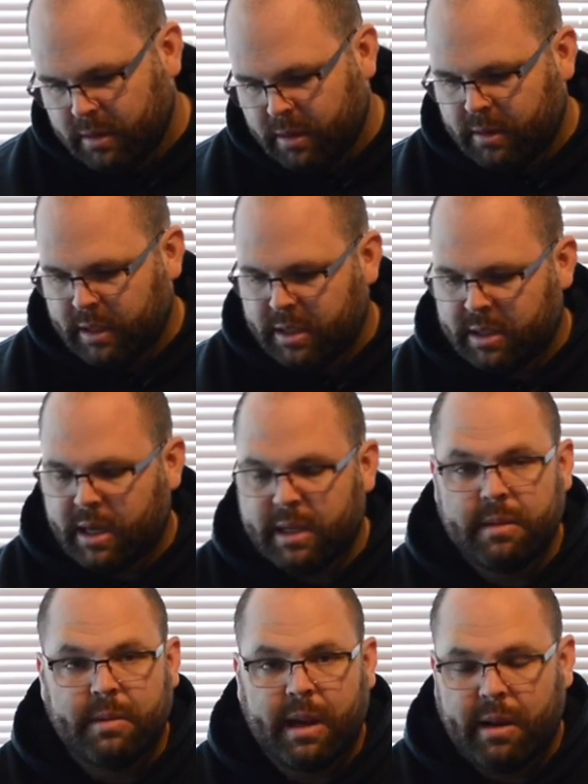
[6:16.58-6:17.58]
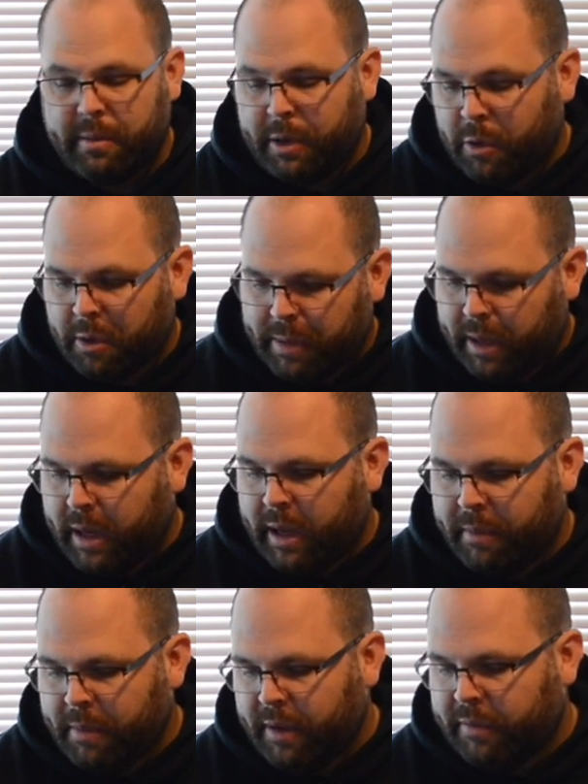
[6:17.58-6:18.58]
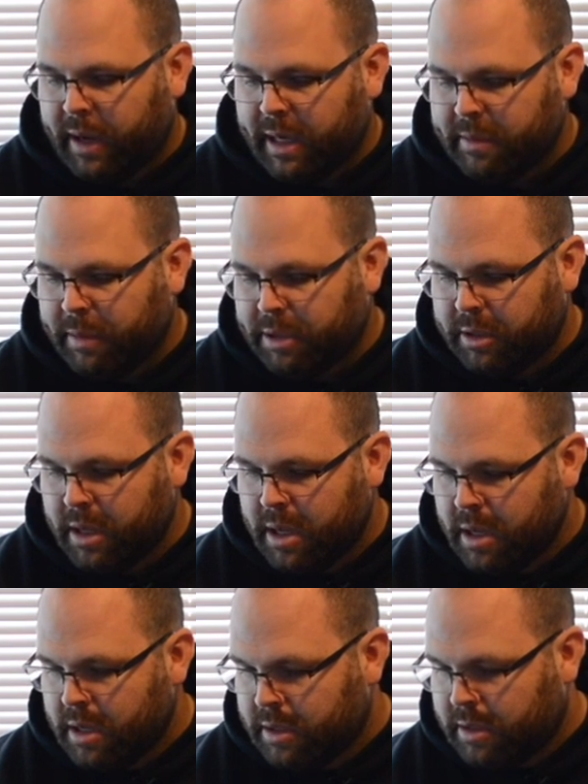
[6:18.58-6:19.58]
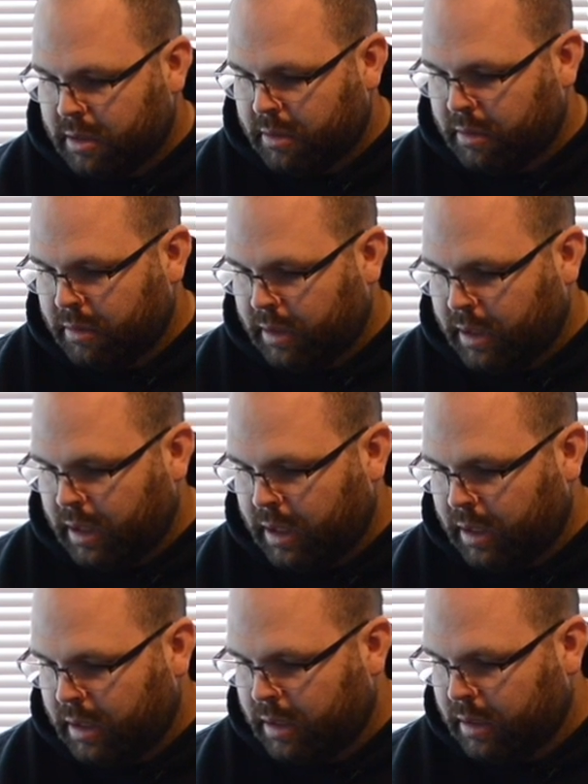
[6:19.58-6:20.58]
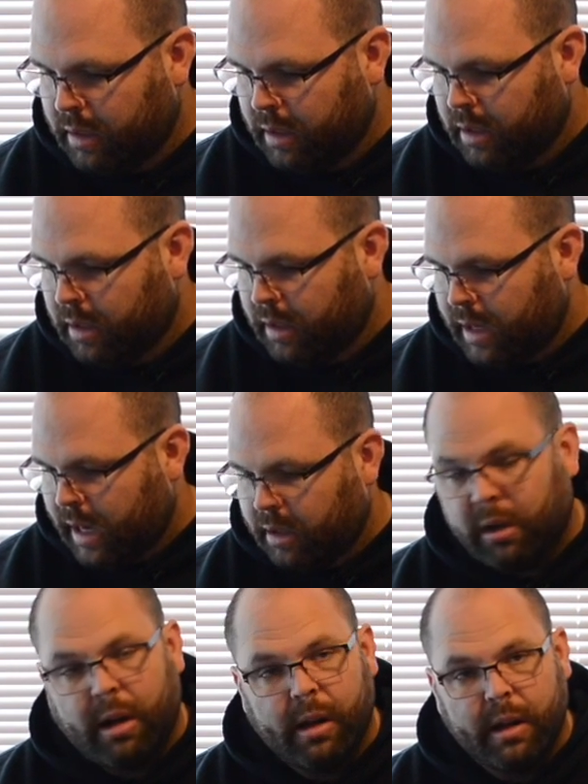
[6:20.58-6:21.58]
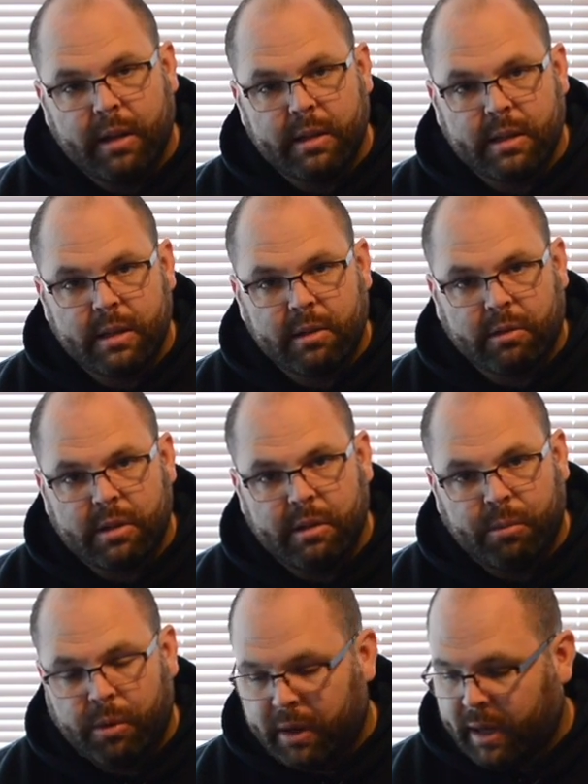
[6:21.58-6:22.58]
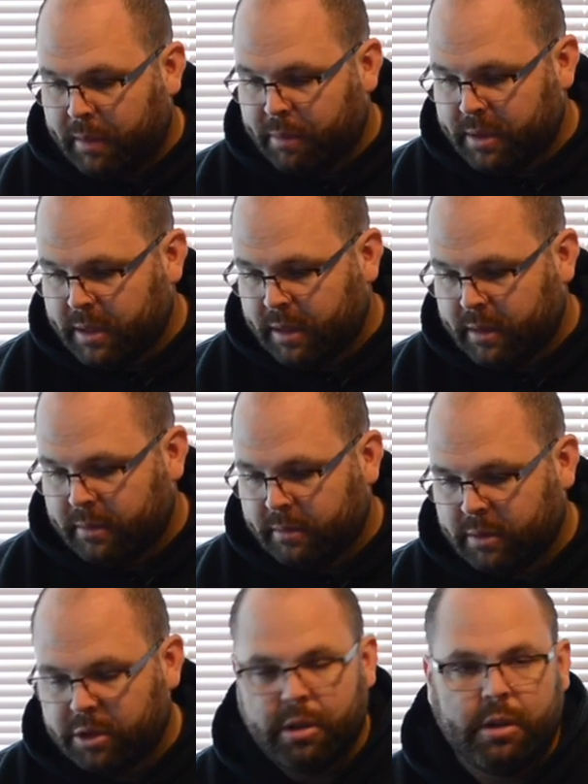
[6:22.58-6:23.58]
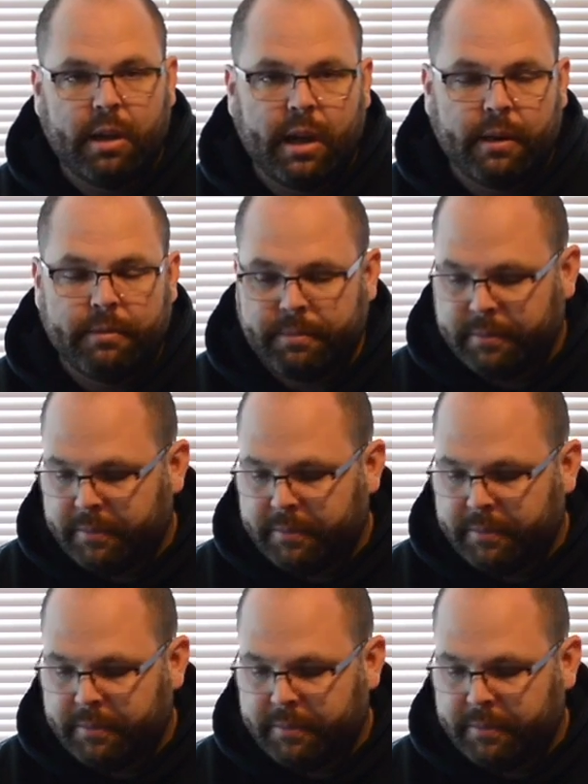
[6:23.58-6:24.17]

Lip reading: I just saw something out of the corner of my eye I forgot to mention. So the alcohol in this is 13.9%, should you care.